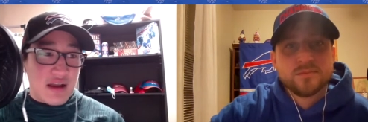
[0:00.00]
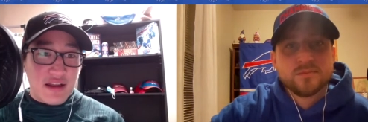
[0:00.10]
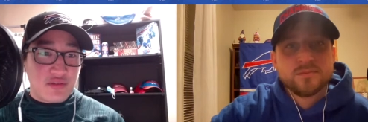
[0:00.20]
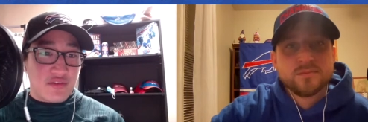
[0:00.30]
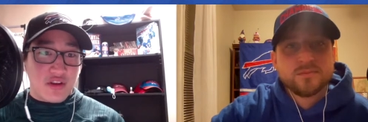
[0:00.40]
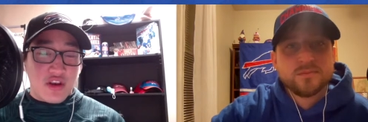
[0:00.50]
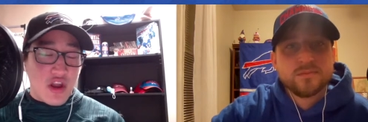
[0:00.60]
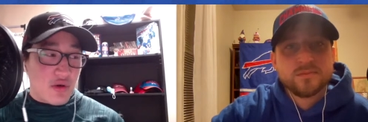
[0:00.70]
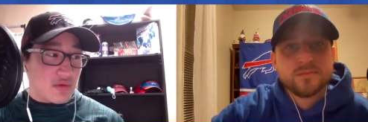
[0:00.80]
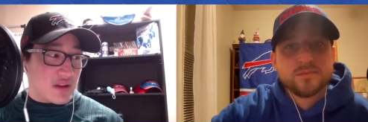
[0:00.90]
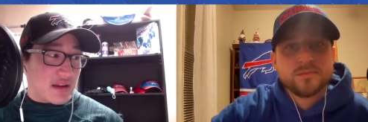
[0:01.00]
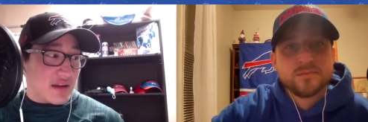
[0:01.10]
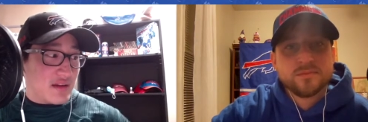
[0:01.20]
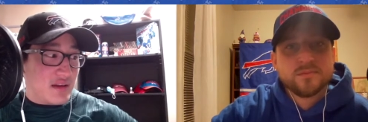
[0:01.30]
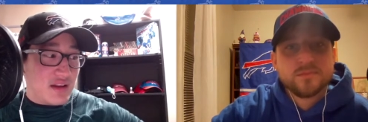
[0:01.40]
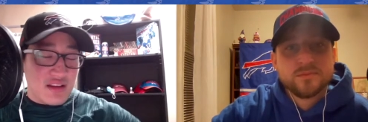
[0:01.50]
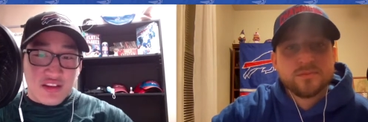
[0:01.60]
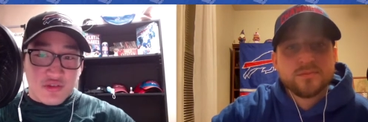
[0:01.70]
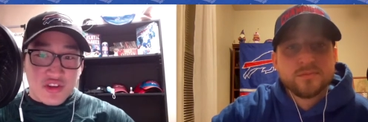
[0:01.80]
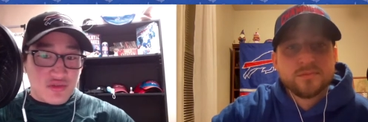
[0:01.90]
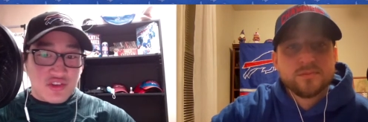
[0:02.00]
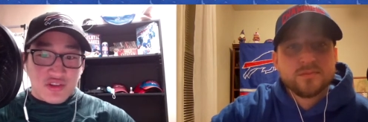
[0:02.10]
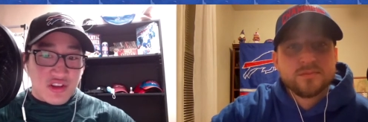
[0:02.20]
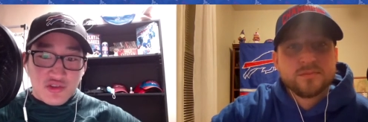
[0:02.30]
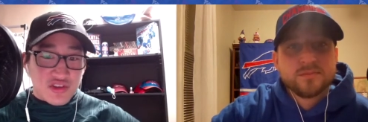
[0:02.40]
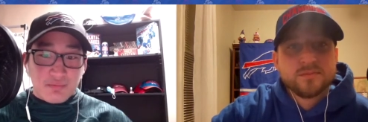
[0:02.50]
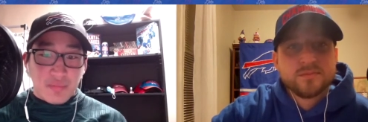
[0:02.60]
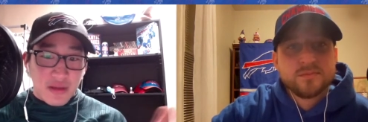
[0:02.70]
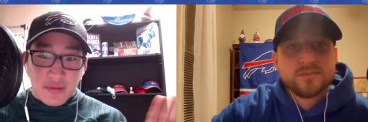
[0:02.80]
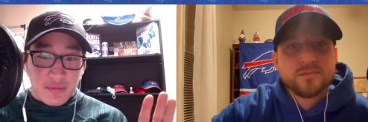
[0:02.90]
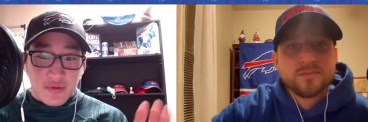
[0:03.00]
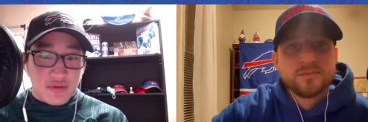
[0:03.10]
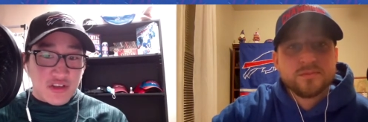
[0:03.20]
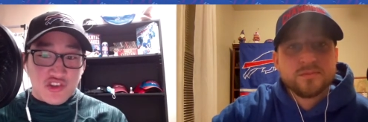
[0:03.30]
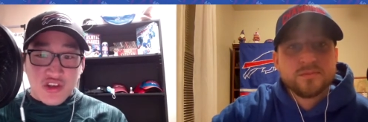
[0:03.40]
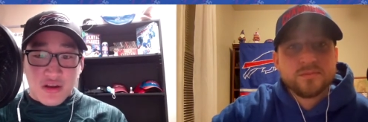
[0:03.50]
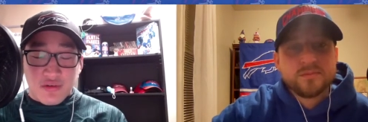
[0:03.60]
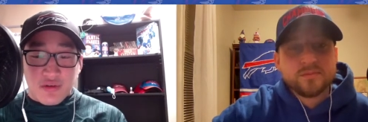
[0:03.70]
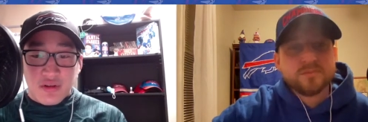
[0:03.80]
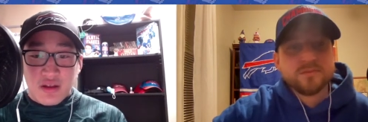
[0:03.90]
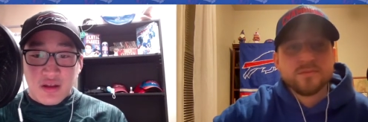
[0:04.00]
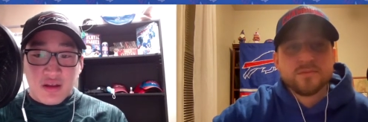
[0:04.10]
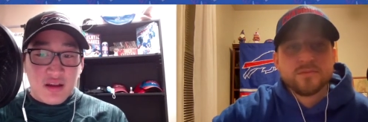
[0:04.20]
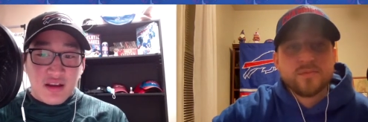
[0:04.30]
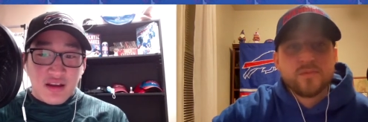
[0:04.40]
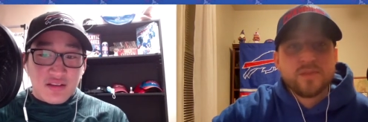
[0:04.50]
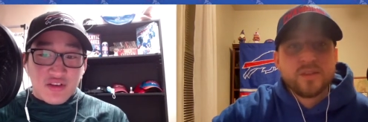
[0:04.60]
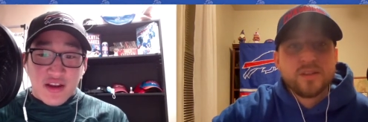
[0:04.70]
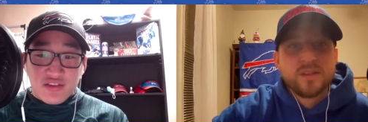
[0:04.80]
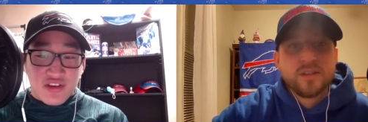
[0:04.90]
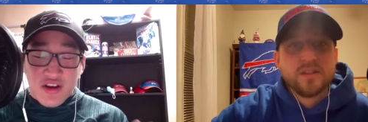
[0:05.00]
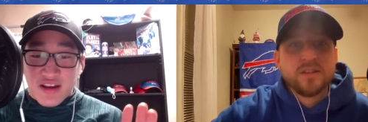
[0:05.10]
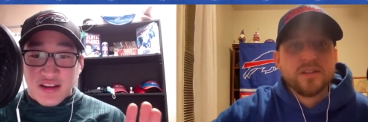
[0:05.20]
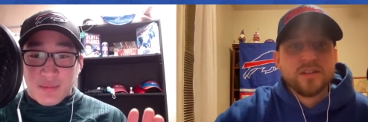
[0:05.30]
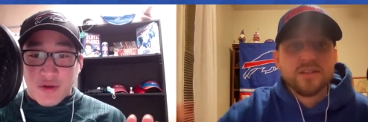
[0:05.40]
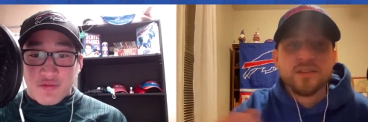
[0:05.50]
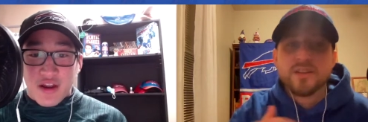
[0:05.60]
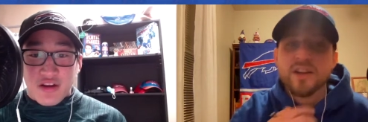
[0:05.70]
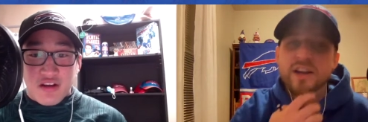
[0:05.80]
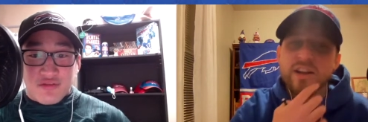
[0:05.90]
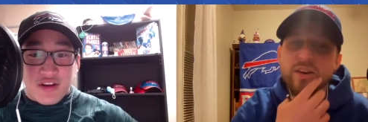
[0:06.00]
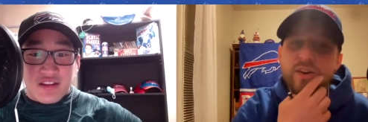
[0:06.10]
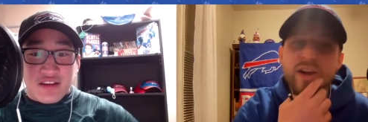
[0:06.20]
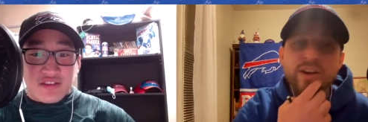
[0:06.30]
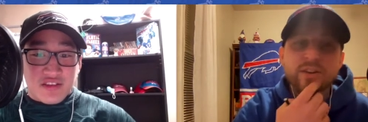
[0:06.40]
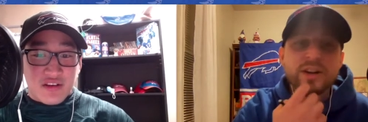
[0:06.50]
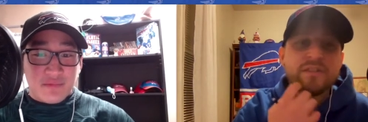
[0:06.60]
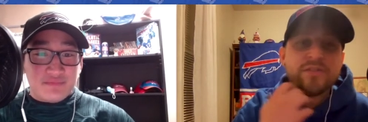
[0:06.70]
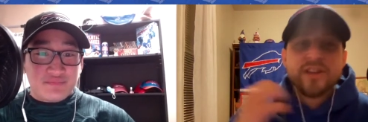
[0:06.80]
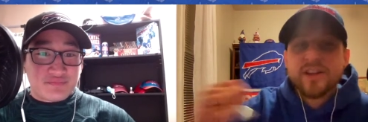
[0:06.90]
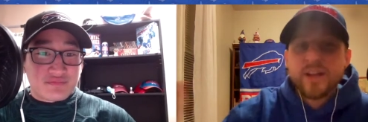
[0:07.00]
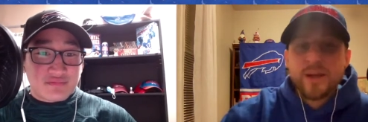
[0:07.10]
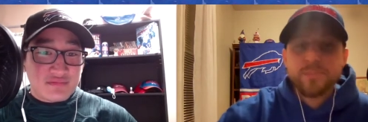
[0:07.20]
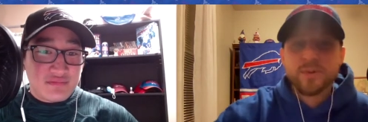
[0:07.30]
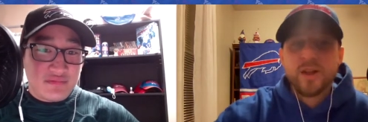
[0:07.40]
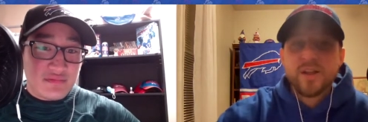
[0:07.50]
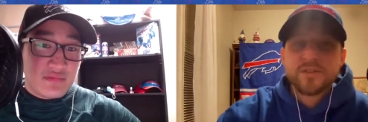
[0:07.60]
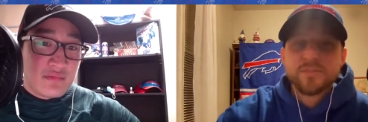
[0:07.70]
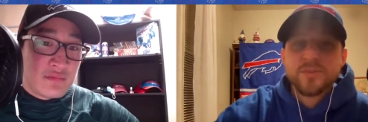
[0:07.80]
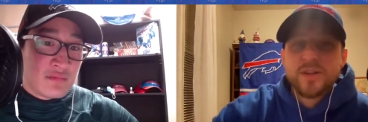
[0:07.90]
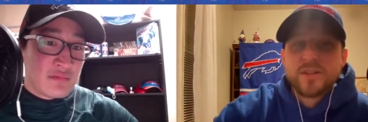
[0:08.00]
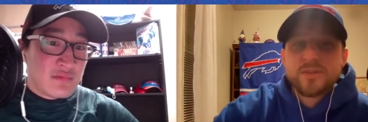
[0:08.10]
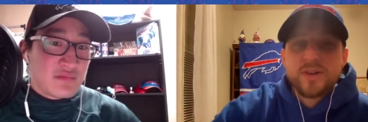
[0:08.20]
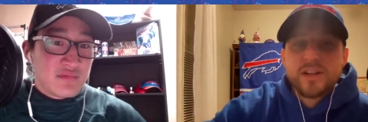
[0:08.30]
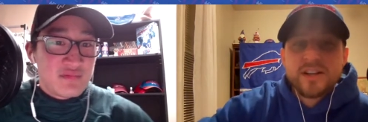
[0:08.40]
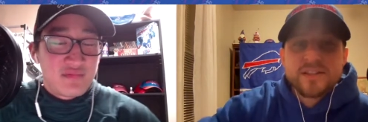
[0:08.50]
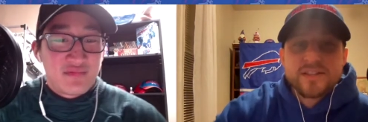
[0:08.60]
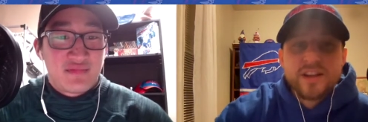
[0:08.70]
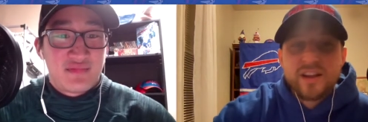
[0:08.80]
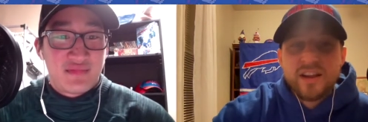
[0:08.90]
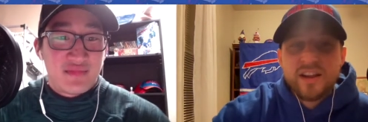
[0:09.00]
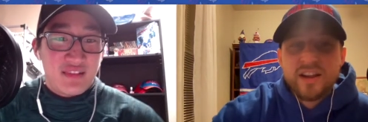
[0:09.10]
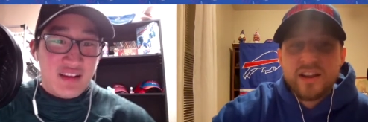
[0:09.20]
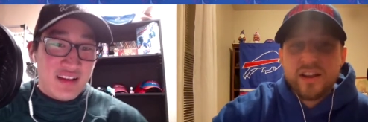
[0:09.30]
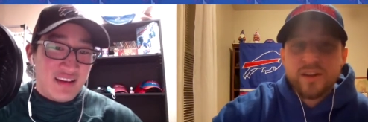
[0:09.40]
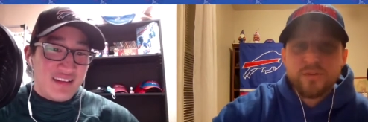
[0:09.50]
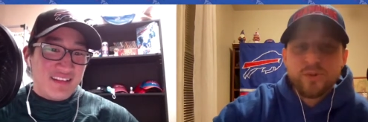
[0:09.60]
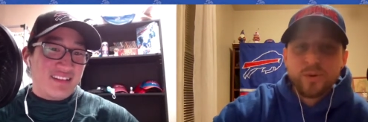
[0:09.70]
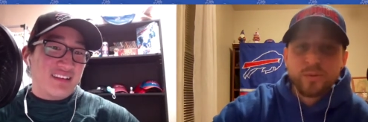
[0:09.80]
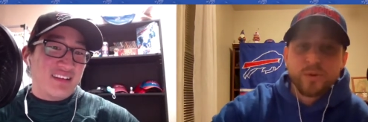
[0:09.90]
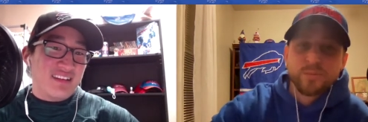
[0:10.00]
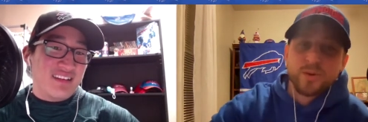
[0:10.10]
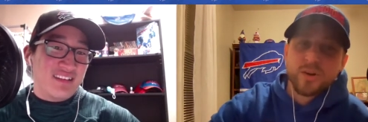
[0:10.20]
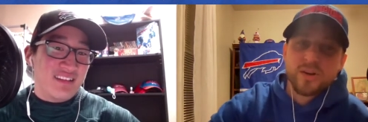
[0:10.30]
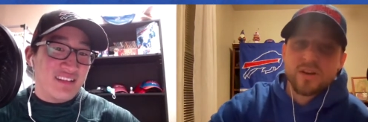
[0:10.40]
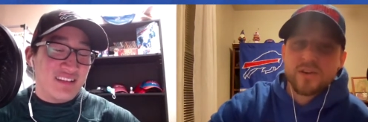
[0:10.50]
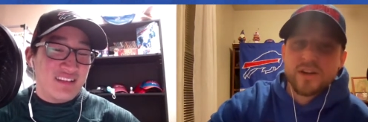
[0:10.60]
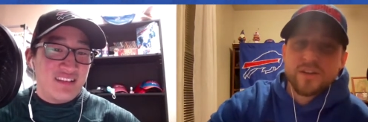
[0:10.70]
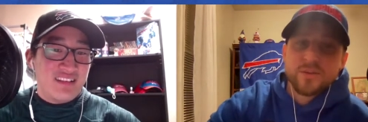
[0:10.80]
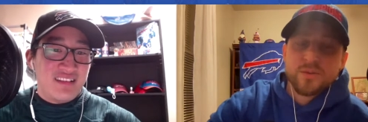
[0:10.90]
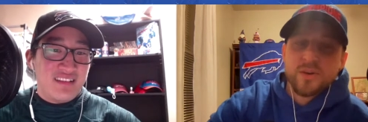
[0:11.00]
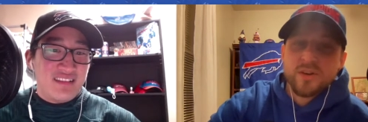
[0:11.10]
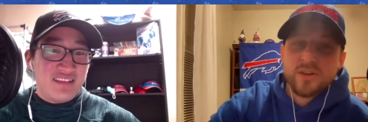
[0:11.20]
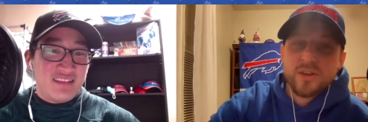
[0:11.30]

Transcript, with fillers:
Speaker 1: even know. Like they're just big people in general. So I had to get my rant.
Speaker 2: Yeah, I don't have the HIPAA laws in place, so I can't say it. At a former employer, I ran into a